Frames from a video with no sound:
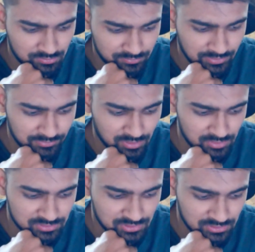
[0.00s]

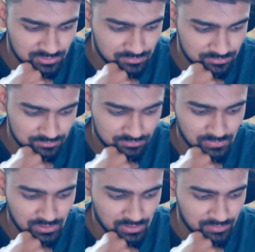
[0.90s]

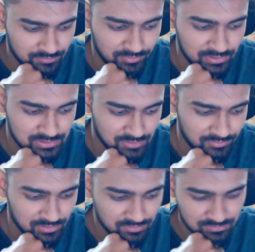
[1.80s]

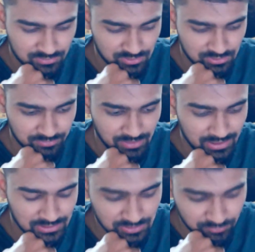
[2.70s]
5057, my
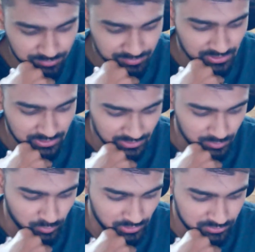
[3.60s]
answer would be like
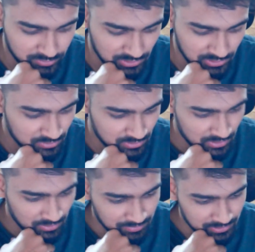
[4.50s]
23
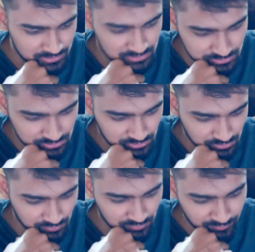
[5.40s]
plus
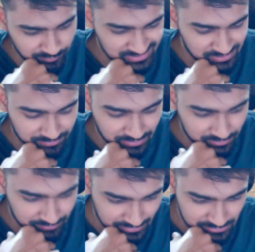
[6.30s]
57 minus